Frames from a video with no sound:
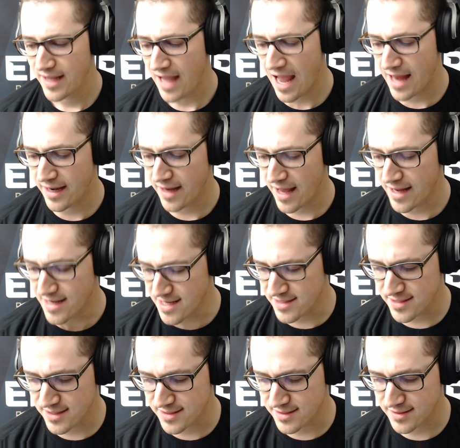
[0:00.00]
And
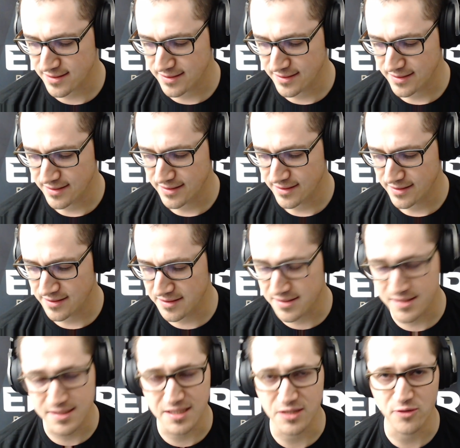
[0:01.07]
this
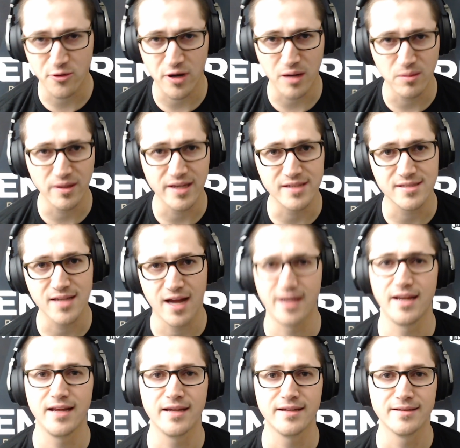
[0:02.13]
is incredibly
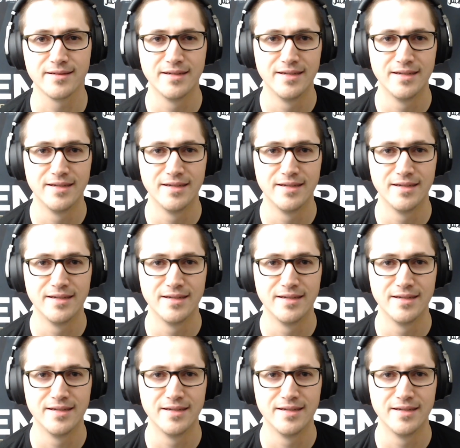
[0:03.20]
exciting